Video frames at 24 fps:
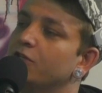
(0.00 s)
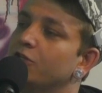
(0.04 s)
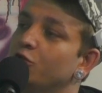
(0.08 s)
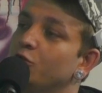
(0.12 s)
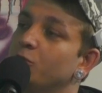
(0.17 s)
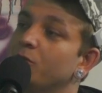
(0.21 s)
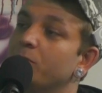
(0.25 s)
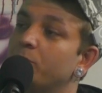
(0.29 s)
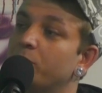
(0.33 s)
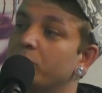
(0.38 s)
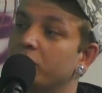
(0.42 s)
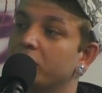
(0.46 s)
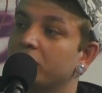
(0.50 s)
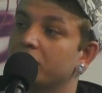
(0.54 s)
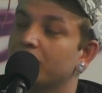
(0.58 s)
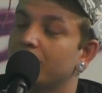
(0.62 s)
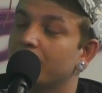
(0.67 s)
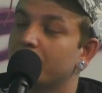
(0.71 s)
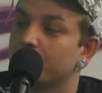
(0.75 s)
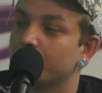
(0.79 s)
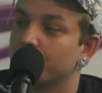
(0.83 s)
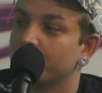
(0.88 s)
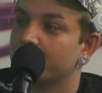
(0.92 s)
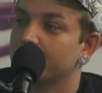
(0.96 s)
You've been putting in
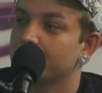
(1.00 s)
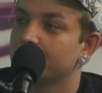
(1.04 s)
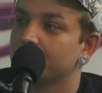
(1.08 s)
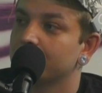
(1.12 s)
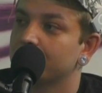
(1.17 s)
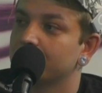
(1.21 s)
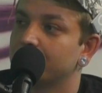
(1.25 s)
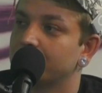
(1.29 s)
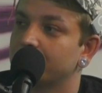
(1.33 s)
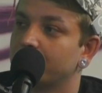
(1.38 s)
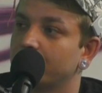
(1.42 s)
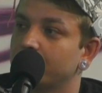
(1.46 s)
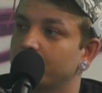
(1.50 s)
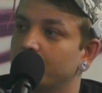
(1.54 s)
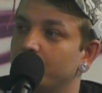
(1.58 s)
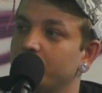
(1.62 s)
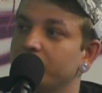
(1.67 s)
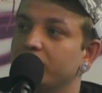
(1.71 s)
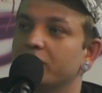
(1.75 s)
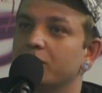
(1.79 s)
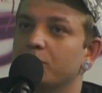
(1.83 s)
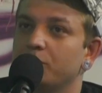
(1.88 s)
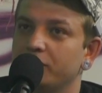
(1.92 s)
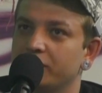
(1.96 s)
a lot of work since so
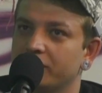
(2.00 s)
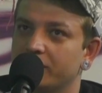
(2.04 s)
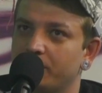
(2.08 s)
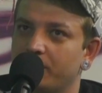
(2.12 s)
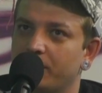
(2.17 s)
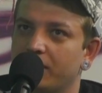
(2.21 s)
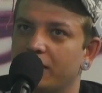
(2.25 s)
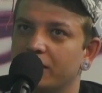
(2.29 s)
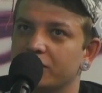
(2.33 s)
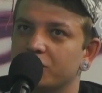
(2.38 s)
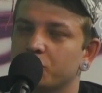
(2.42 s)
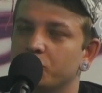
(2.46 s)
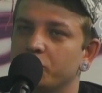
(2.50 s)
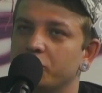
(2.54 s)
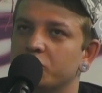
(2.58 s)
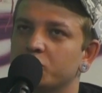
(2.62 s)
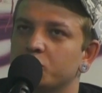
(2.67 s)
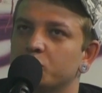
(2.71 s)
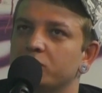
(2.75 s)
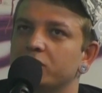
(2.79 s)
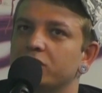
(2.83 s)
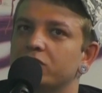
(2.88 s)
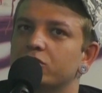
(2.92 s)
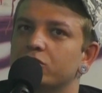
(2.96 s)
we did a pod
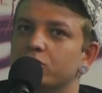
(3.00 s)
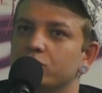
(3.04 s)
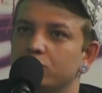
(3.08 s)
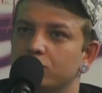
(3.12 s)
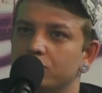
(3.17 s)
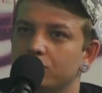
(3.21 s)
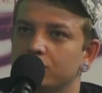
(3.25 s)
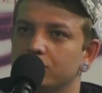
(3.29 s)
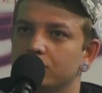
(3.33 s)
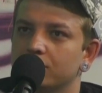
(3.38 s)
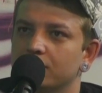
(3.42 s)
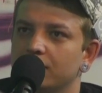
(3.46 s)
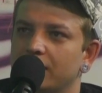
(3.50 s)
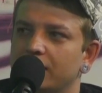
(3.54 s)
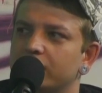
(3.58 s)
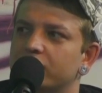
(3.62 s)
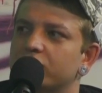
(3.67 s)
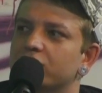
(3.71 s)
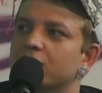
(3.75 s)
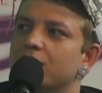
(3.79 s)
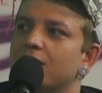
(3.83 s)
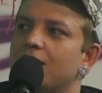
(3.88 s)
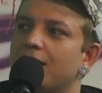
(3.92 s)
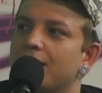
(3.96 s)
2022,
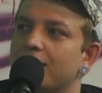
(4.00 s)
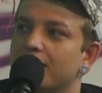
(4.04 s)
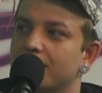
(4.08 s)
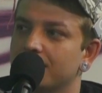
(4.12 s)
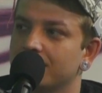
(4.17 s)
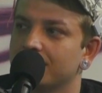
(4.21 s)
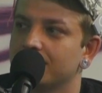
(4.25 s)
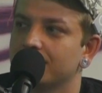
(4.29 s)
like July.